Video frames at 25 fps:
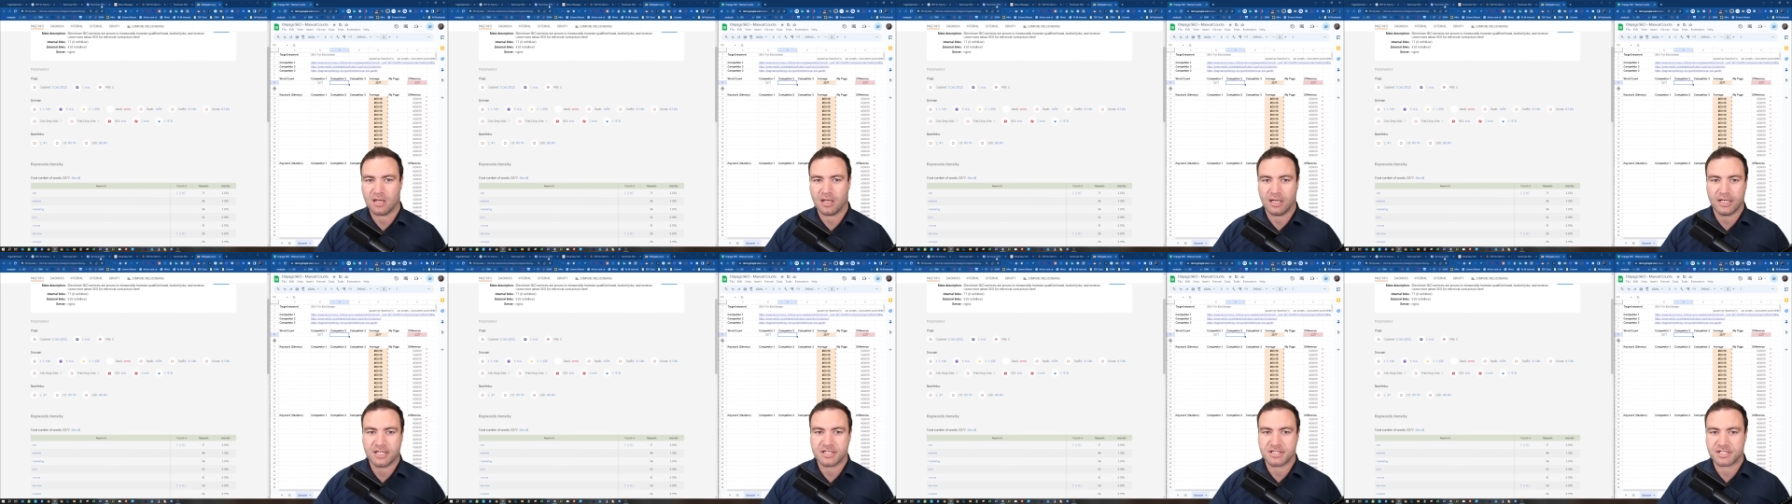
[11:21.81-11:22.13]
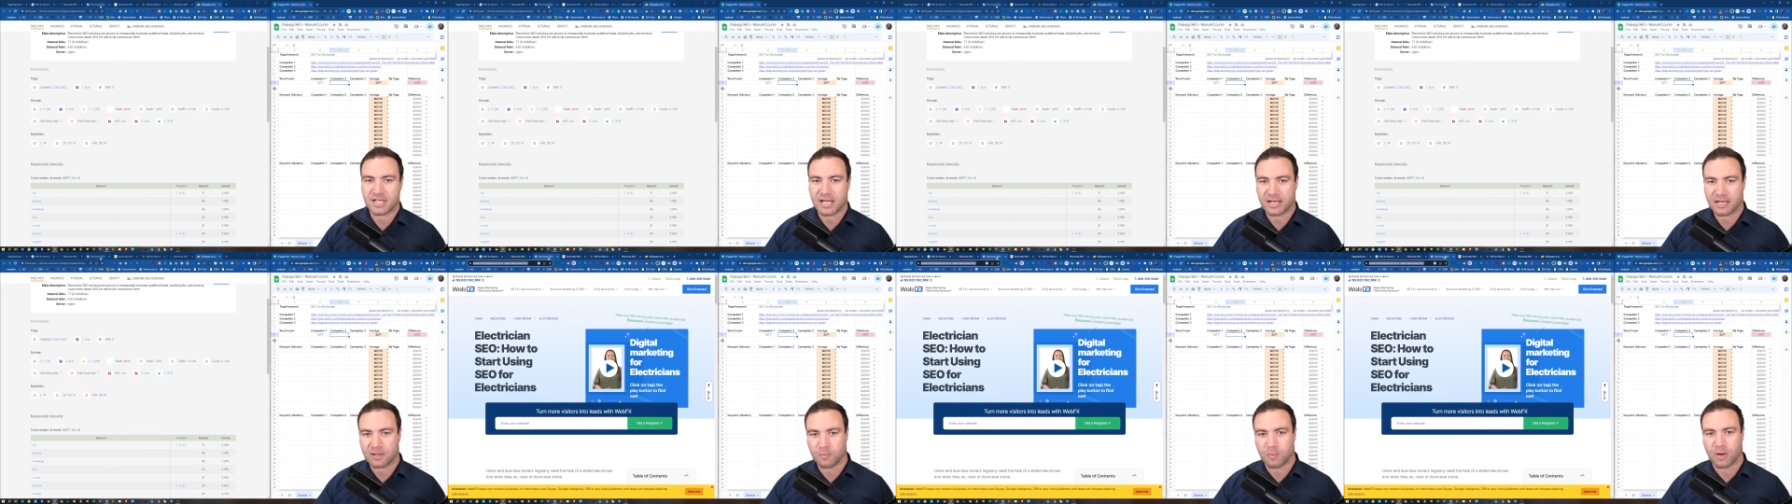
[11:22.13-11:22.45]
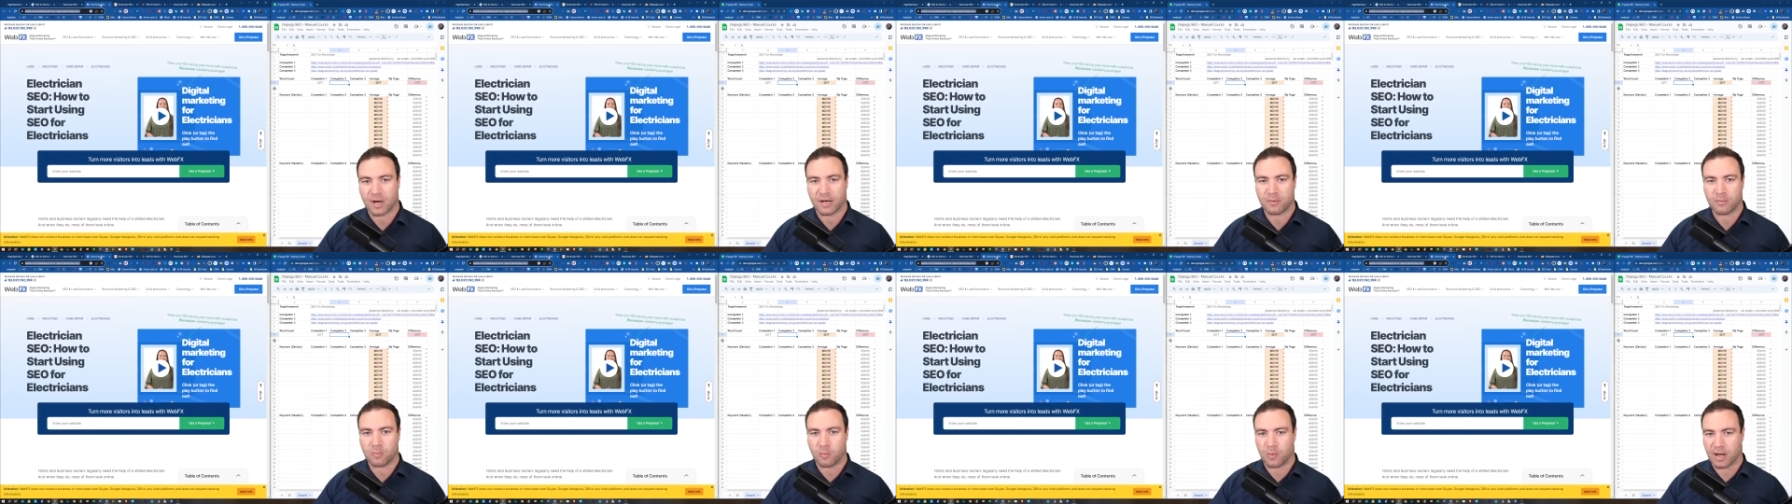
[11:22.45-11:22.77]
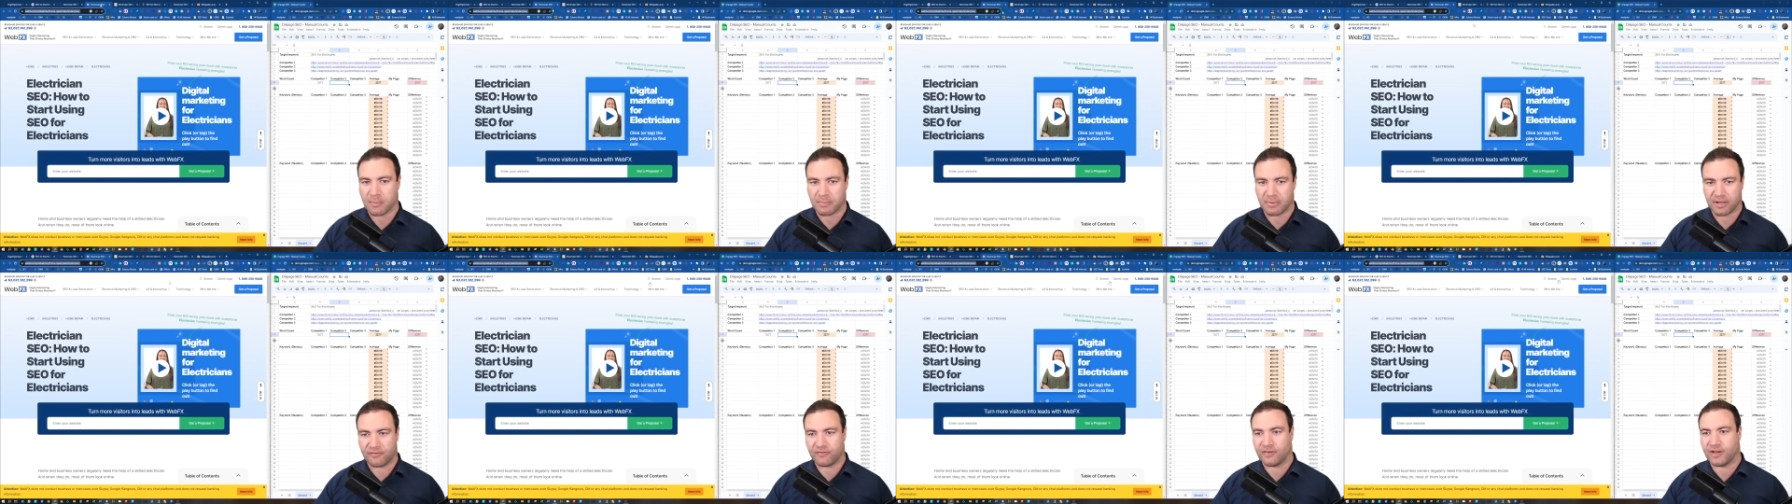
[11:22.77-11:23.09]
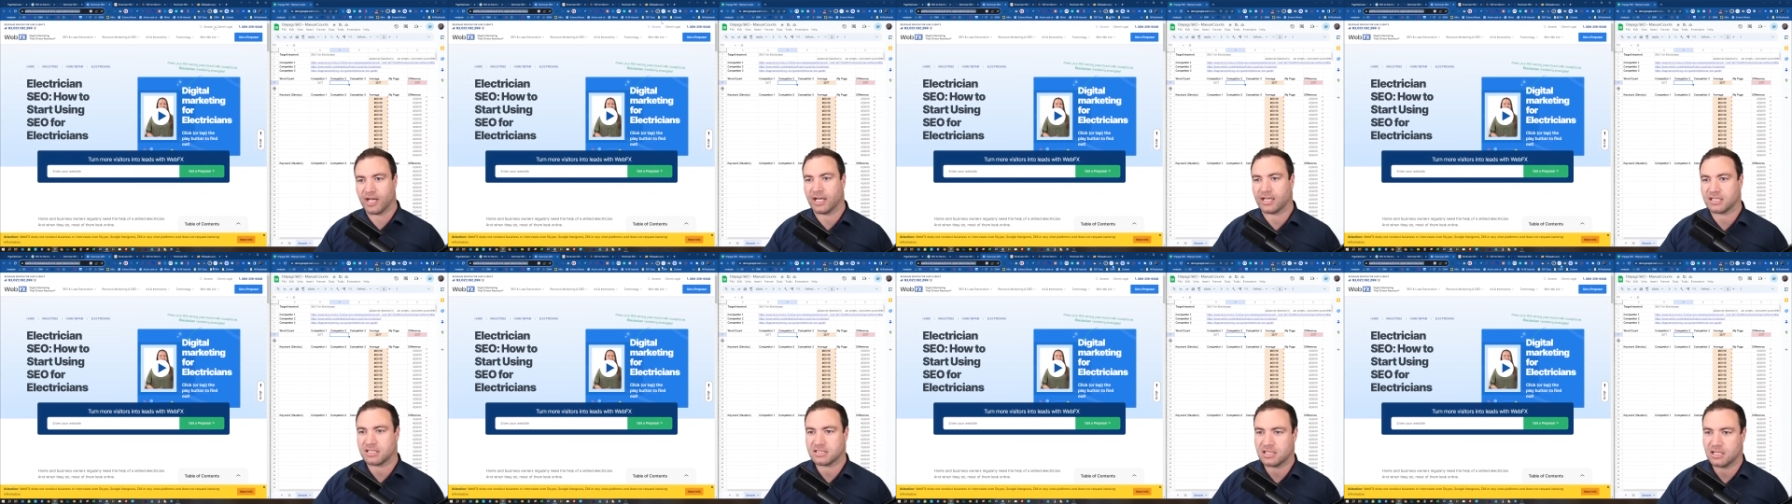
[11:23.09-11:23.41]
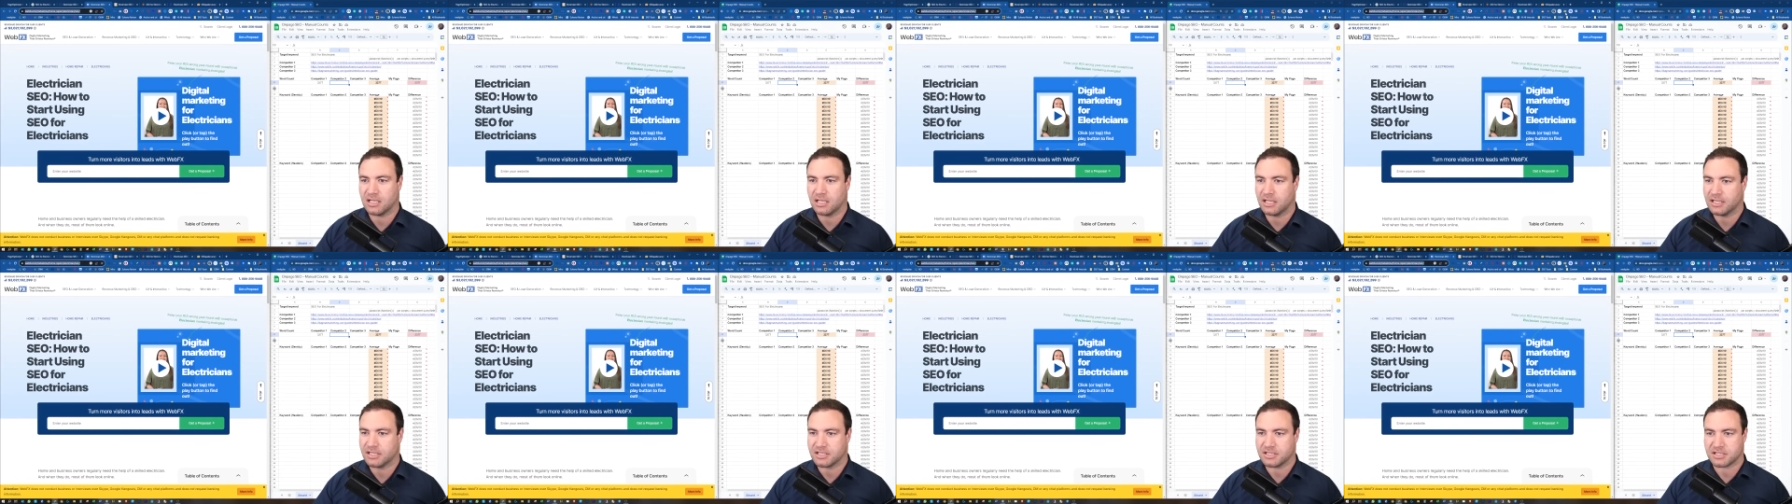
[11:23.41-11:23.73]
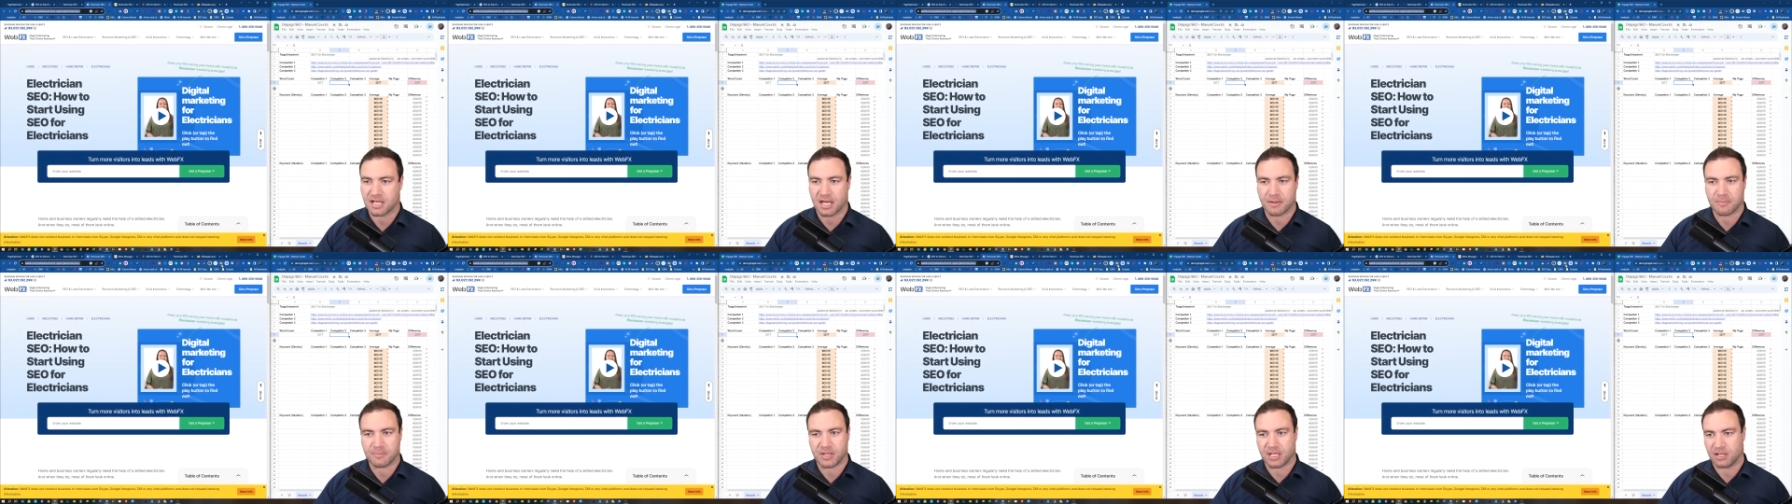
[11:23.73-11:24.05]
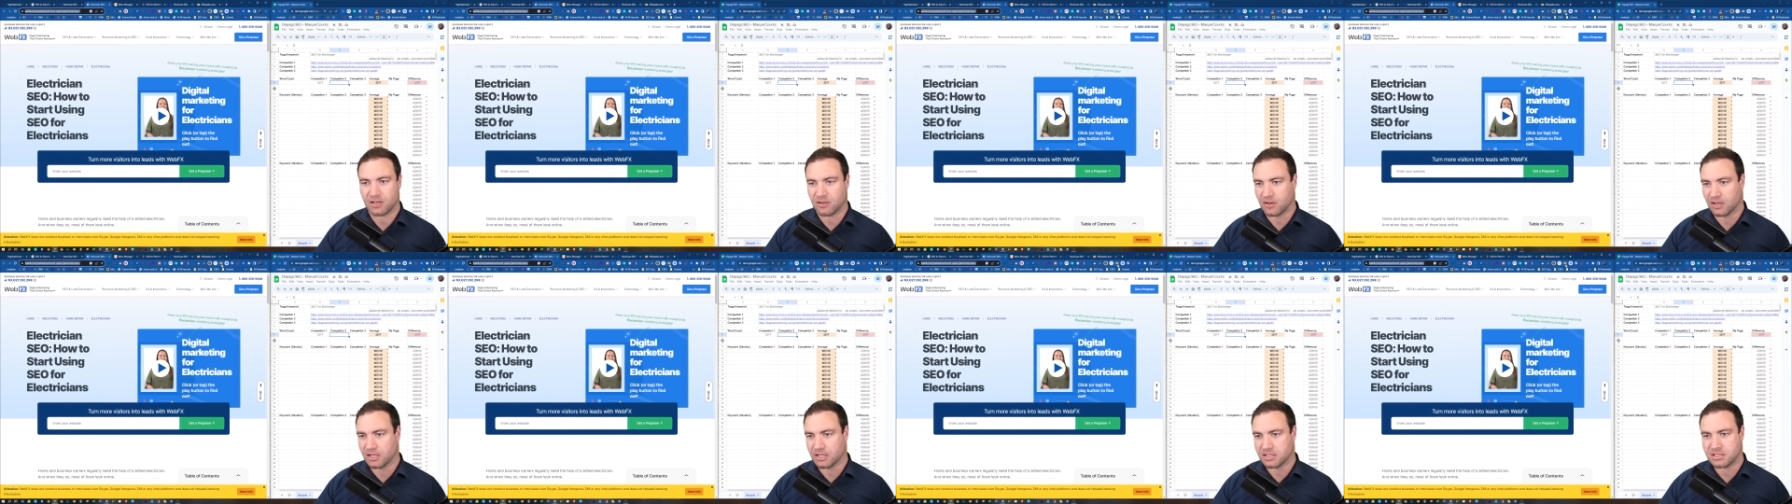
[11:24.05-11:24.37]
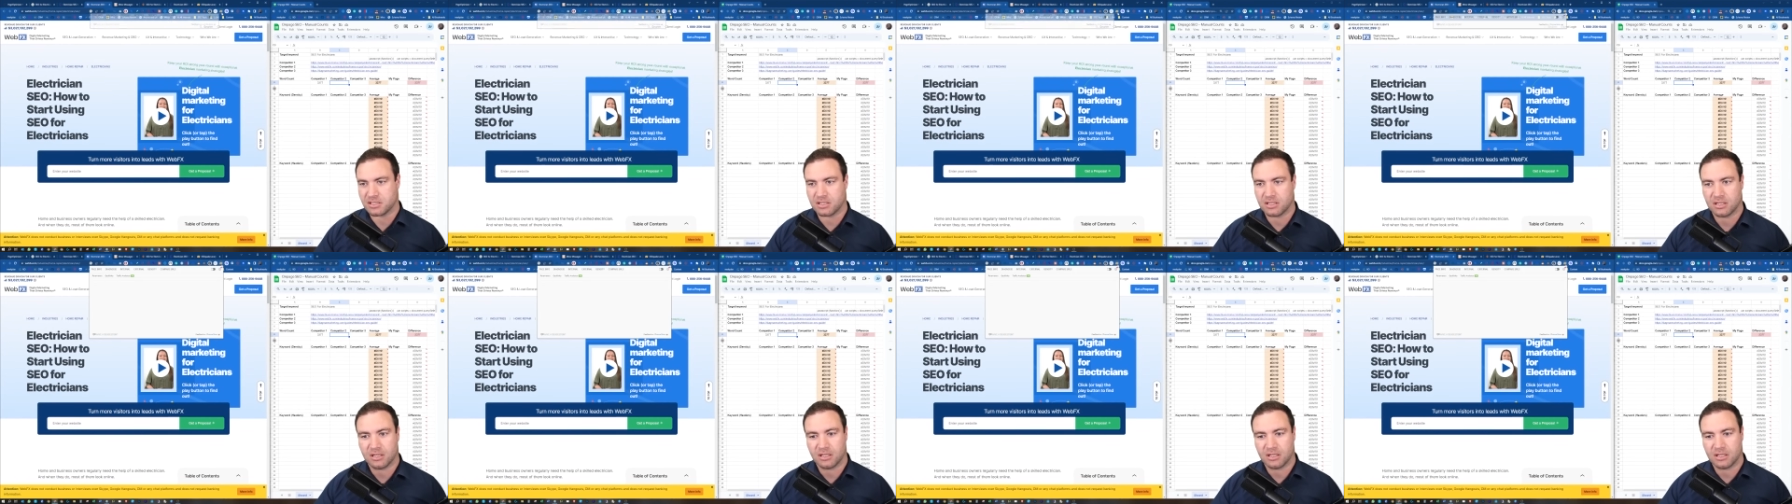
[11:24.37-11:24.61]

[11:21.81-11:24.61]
Second one, WebFX. Same thing, guys.